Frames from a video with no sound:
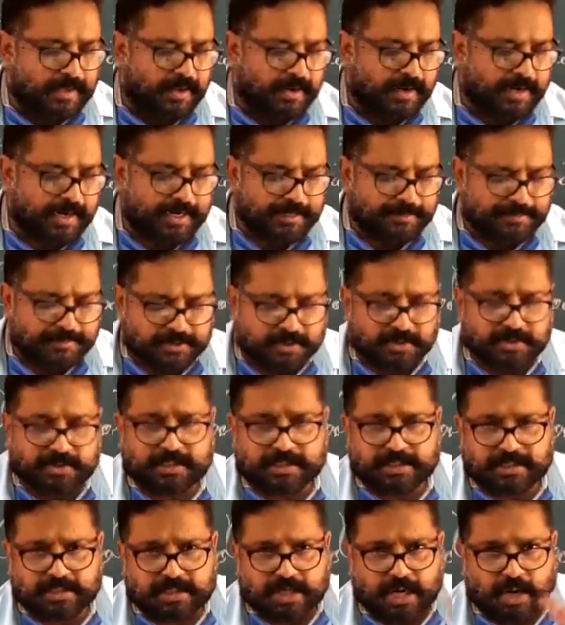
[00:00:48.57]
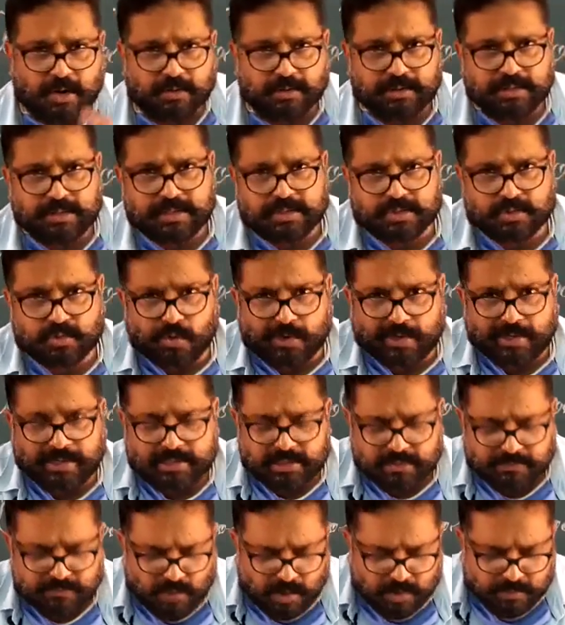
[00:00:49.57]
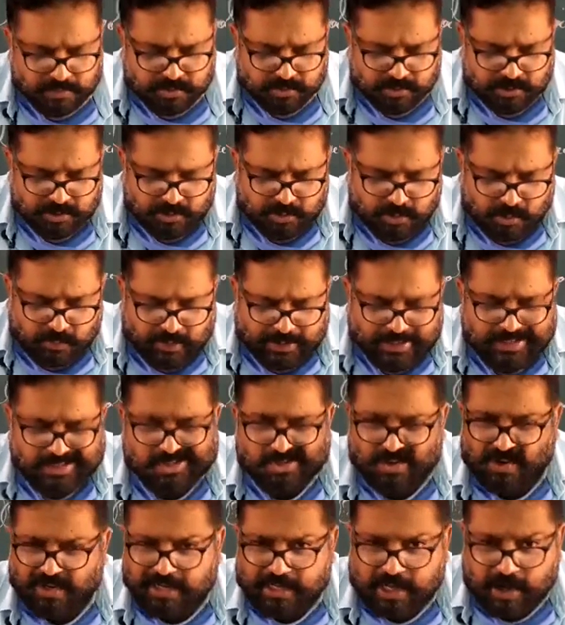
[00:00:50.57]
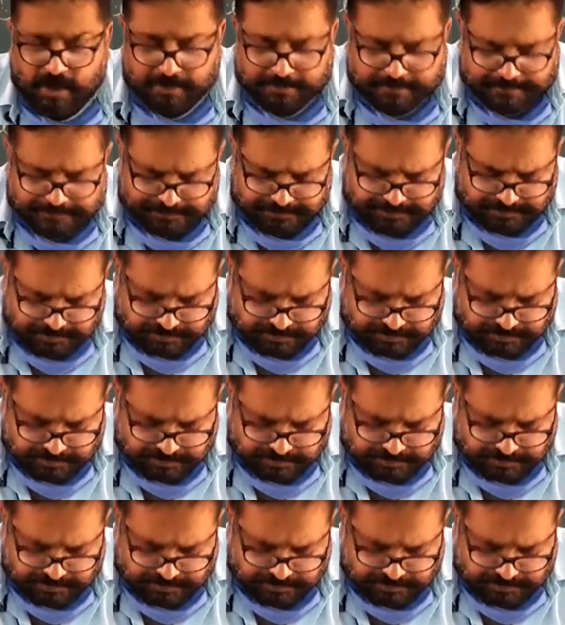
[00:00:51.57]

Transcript: Alright, so this is how the soil is formed. So you know what is soil now?